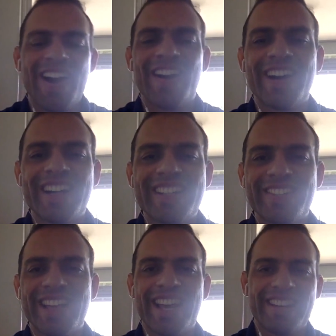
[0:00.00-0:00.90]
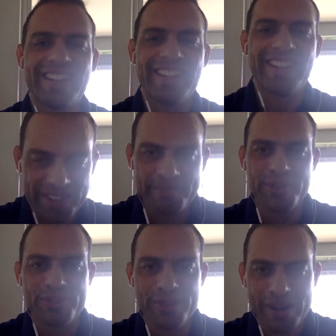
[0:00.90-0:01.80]
All right, so we got, so this is
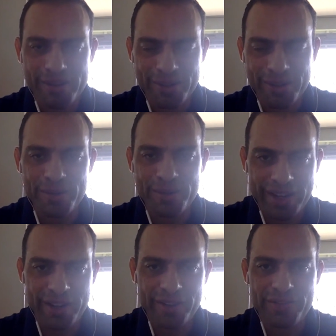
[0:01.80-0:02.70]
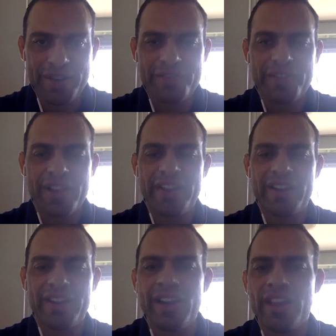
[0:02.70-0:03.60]
Moose Router Room, we got Adult Friend
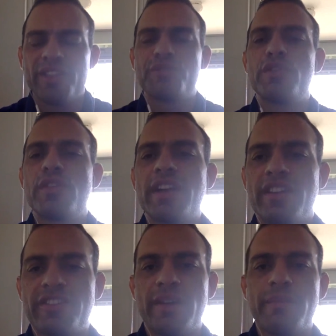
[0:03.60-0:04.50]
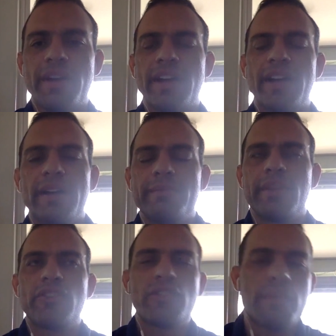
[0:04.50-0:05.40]
Finder. Let's move on to
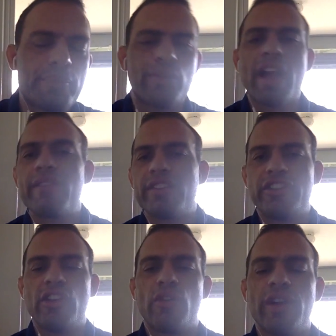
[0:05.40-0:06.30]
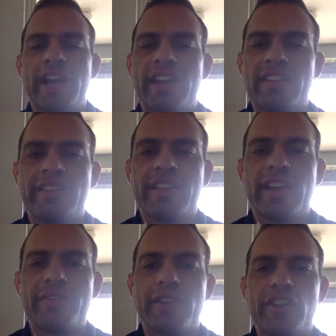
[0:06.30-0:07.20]
some privacy-oriented
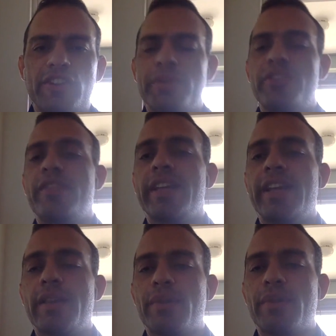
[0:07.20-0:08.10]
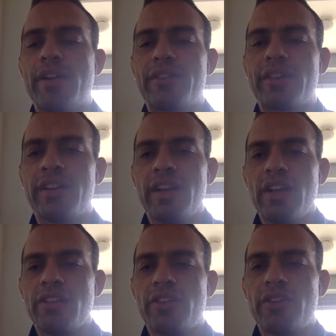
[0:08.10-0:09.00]
stuff, specifically in the browser.
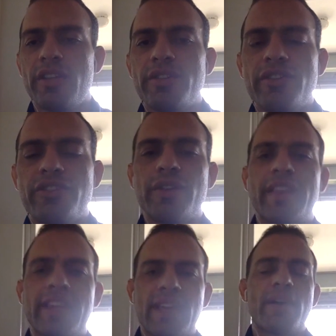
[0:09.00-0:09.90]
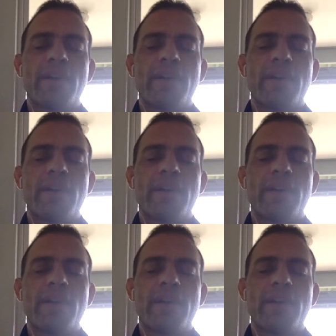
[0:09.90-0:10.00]
So there was a story that came